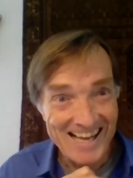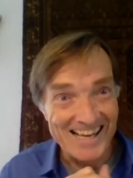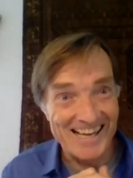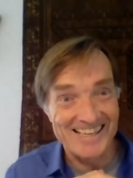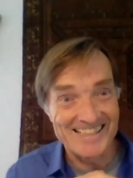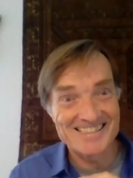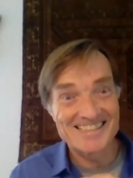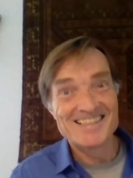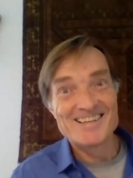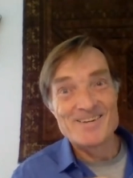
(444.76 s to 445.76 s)
And
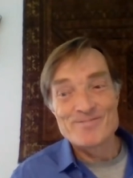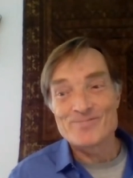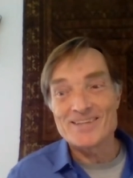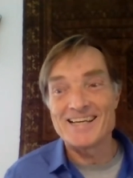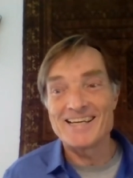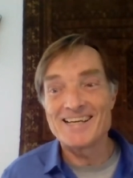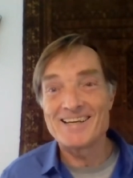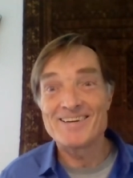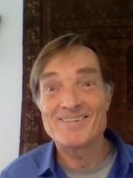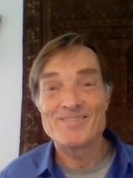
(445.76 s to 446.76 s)

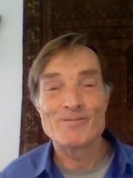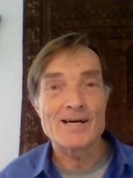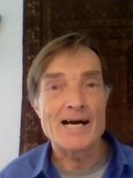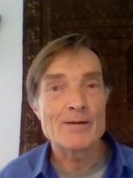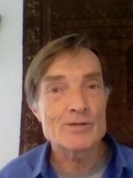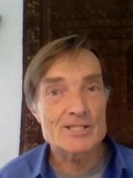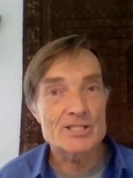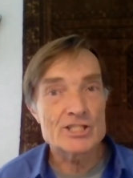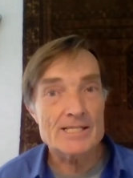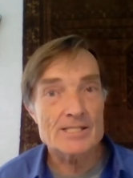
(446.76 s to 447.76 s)
uh, I would
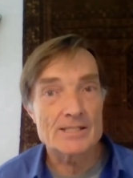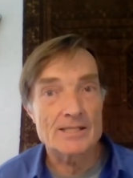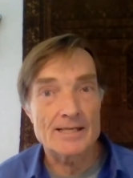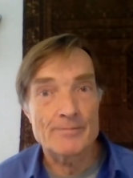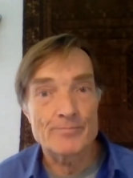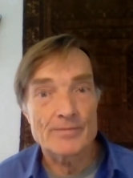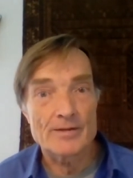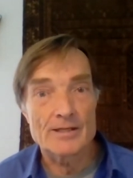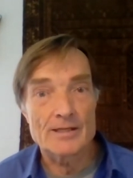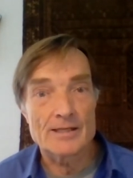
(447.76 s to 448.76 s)
suggest that um,
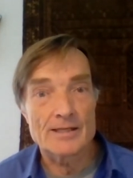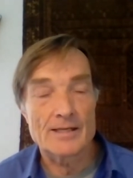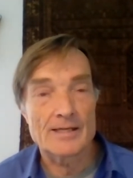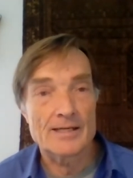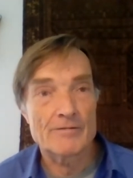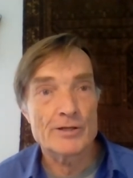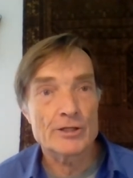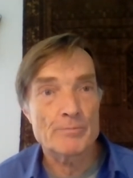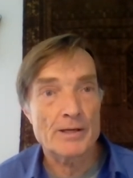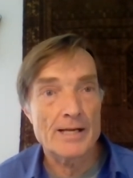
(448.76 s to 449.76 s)
if we
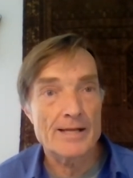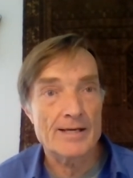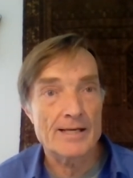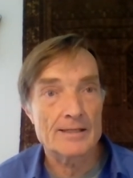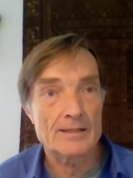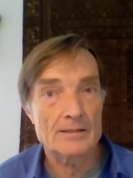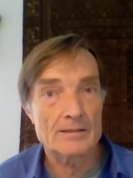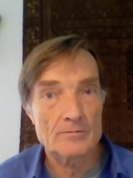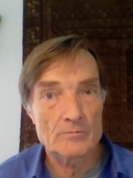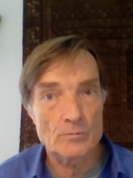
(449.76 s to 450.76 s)
could play that
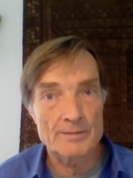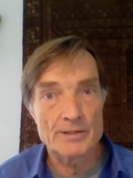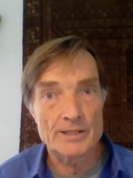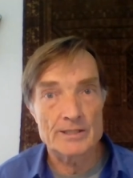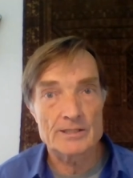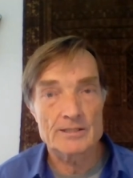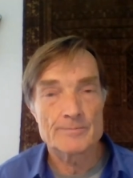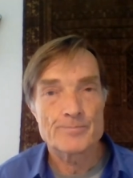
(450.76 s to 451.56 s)
little one minute